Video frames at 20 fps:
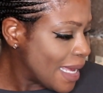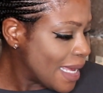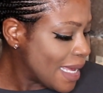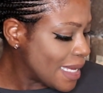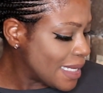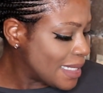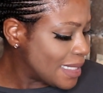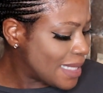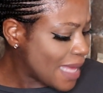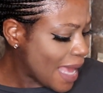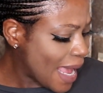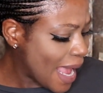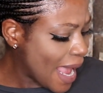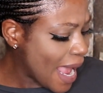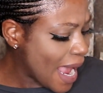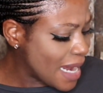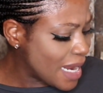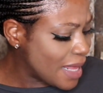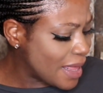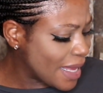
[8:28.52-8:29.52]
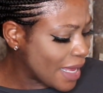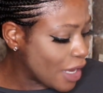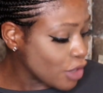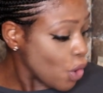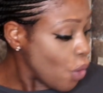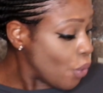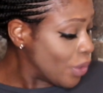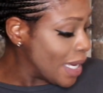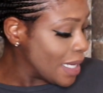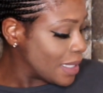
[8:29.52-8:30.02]
Is there anything
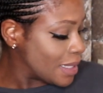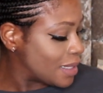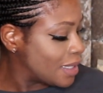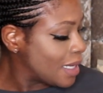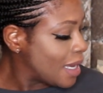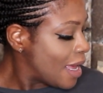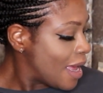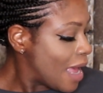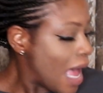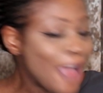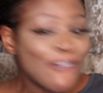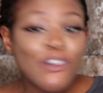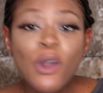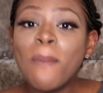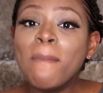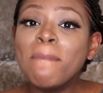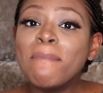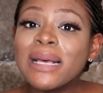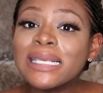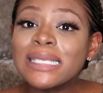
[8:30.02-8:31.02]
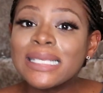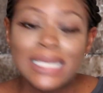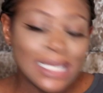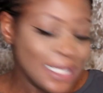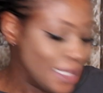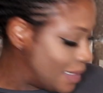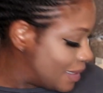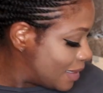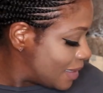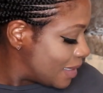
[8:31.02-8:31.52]
else? Oh, yes. I got
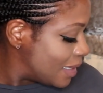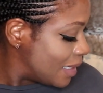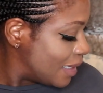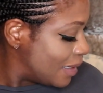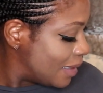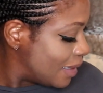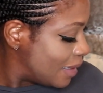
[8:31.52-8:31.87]
muslins.